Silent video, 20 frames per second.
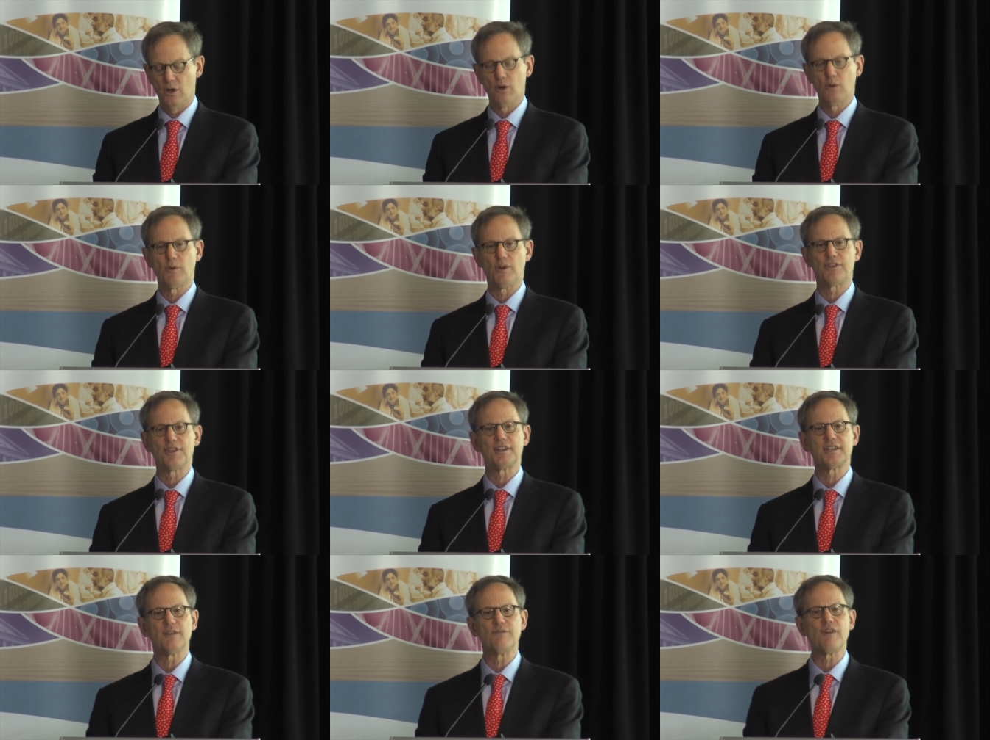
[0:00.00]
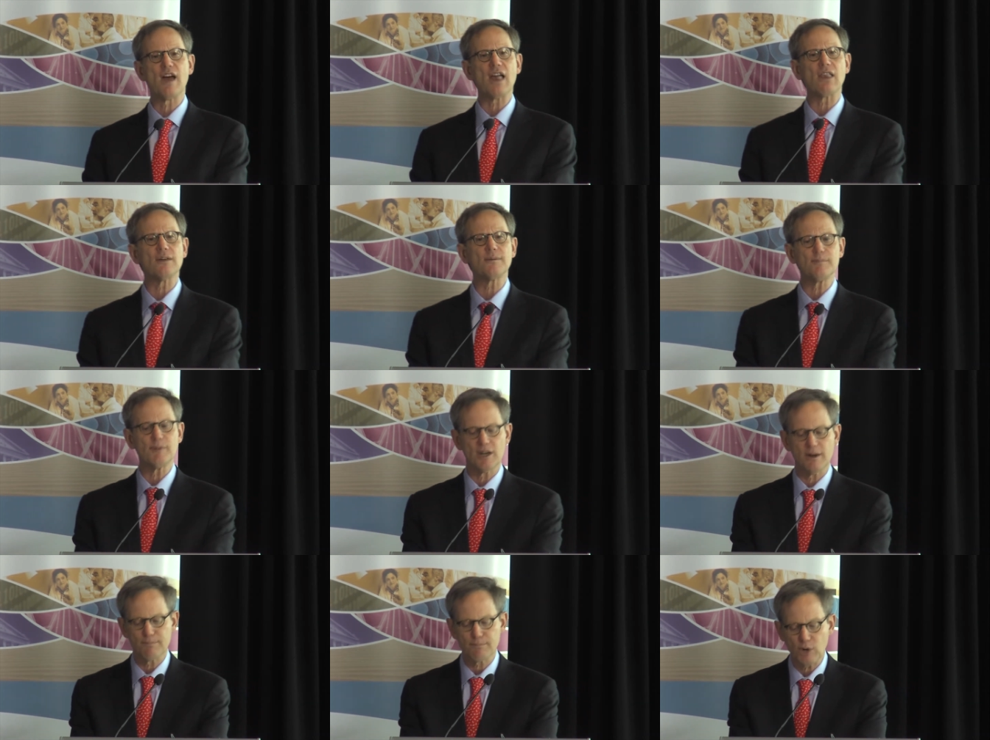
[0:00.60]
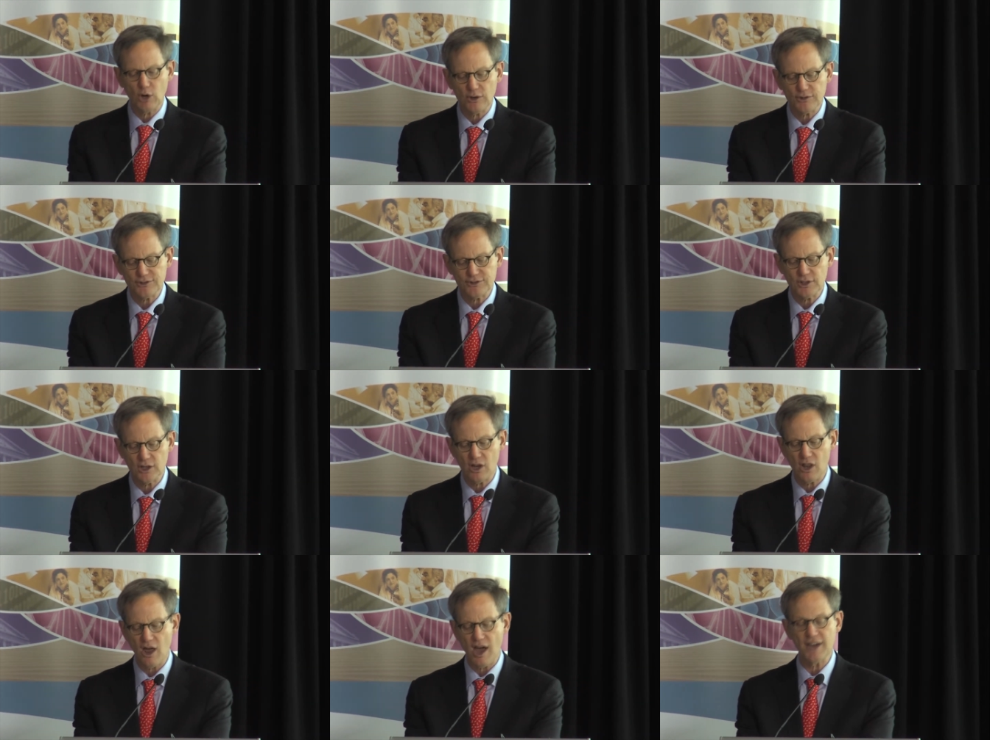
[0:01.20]
With the development of
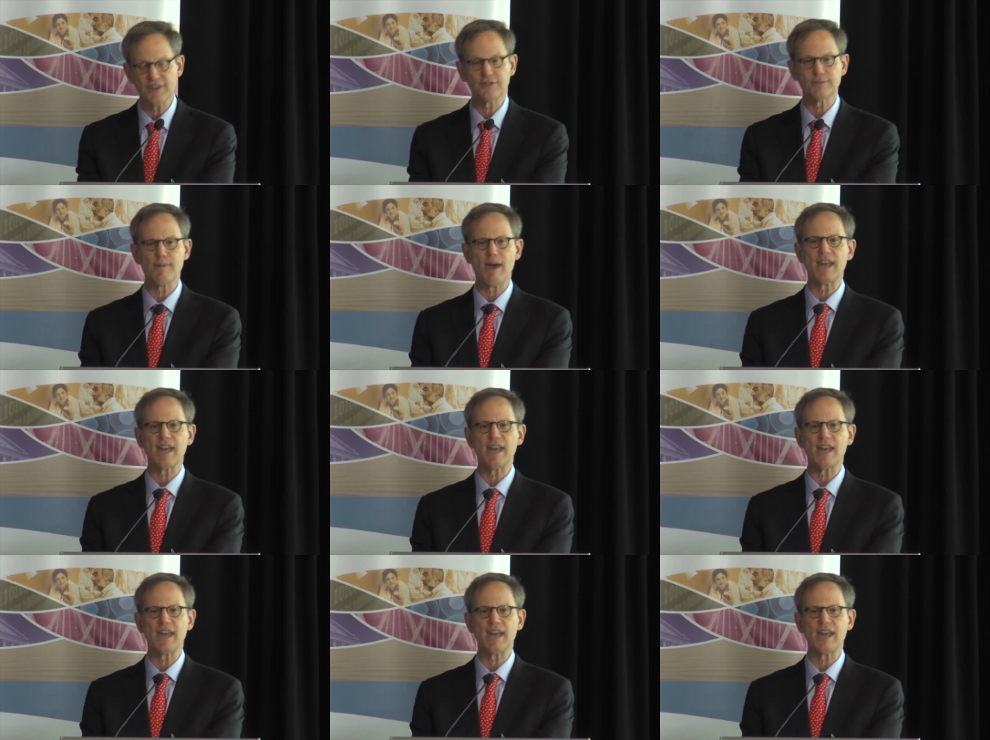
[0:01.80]
personalized